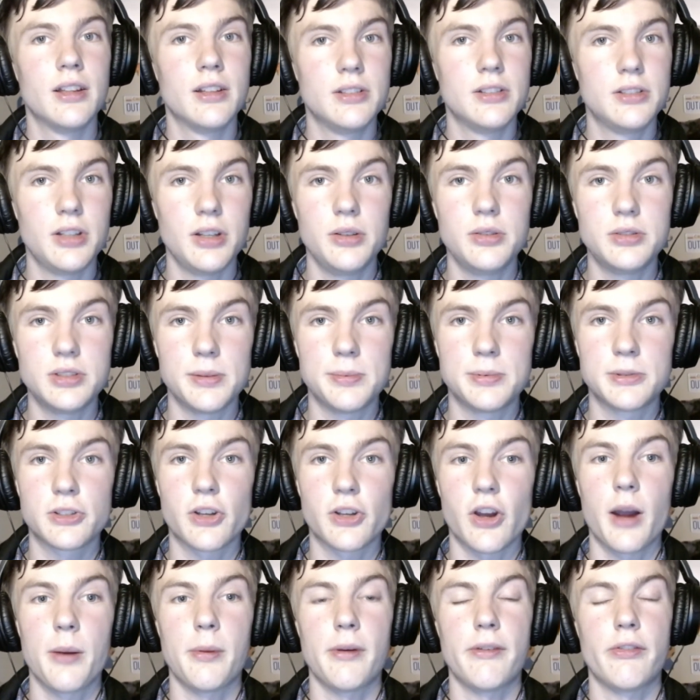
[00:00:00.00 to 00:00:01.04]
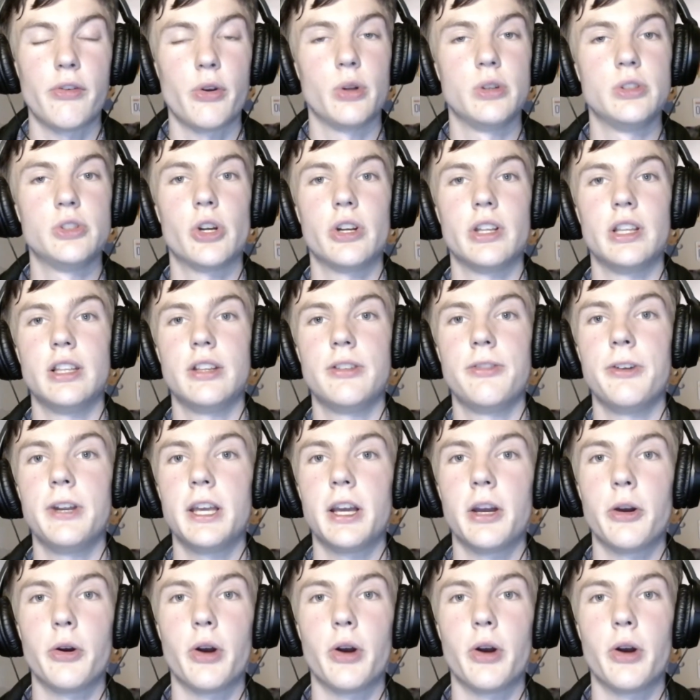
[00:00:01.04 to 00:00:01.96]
Do subscribe if you enjoyed this video.